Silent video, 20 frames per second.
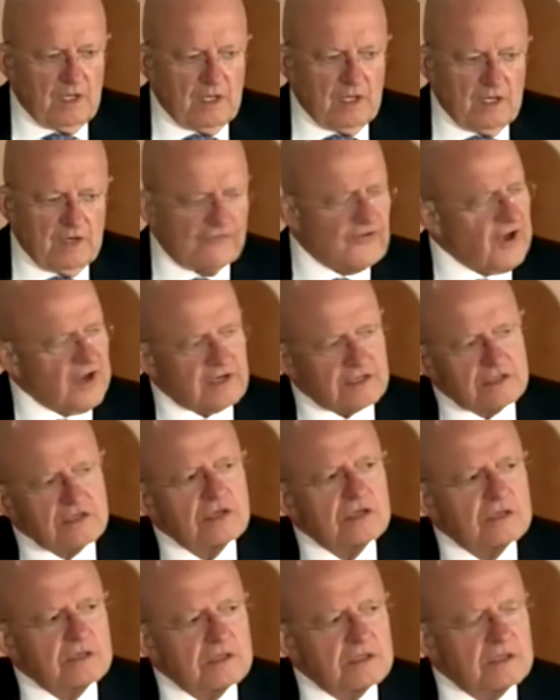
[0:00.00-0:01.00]
In
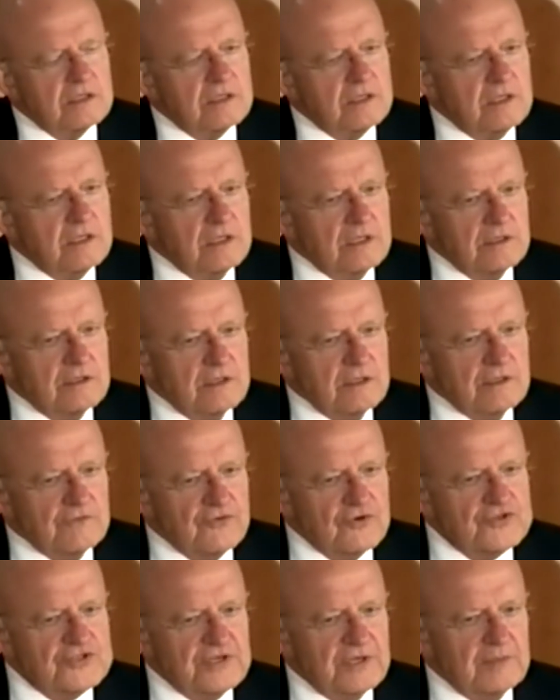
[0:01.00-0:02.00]
fact,
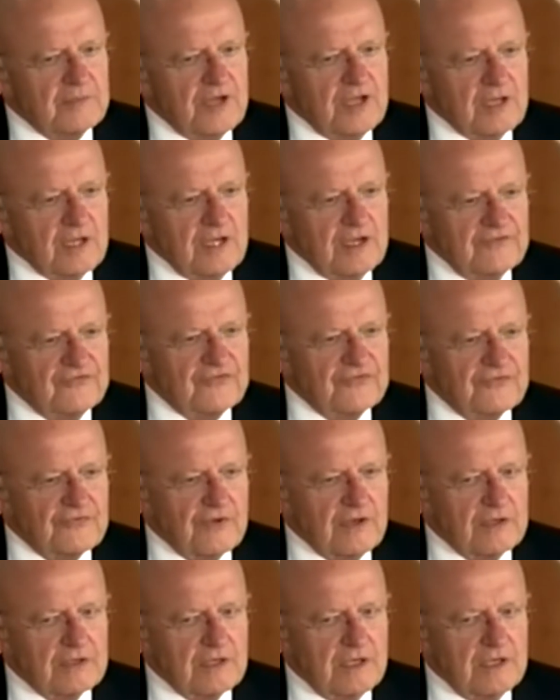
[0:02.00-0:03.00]
first time in my life
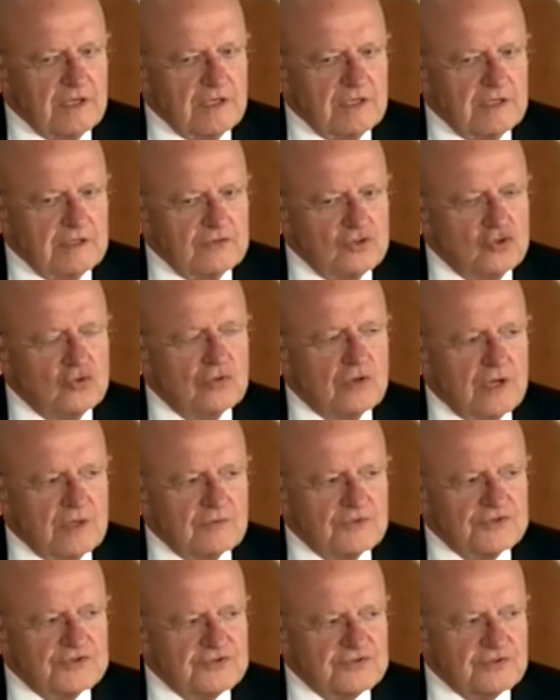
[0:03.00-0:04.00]
I knew I
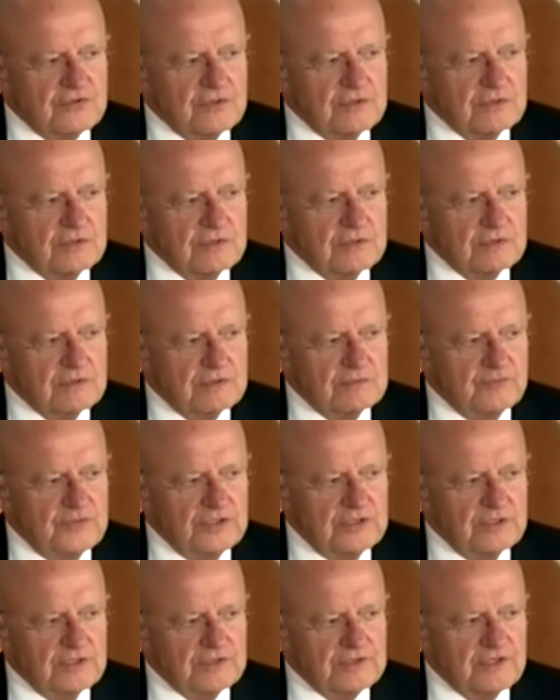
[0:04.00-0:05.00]
was going to
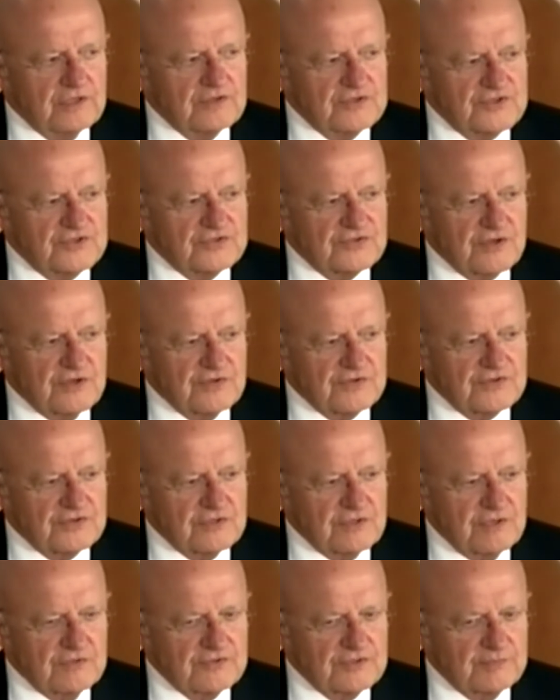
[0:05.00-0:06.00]
be an intelligence
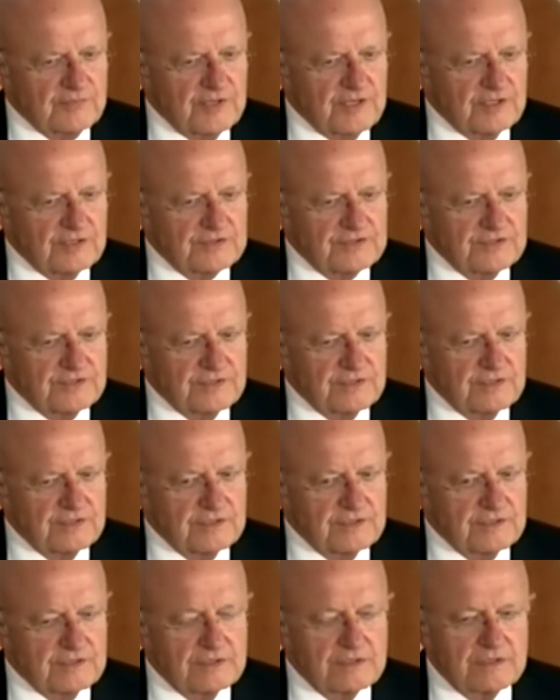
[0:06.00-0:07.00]
officer, I was about
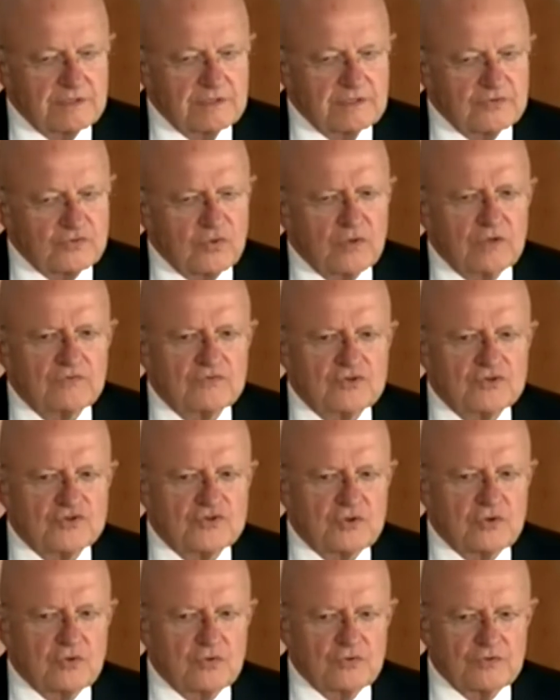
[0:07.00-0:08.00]
12
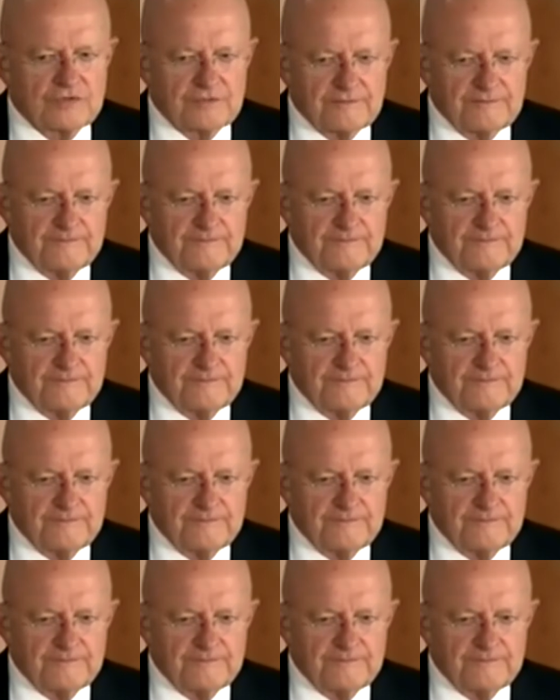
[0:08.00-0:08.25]
years old.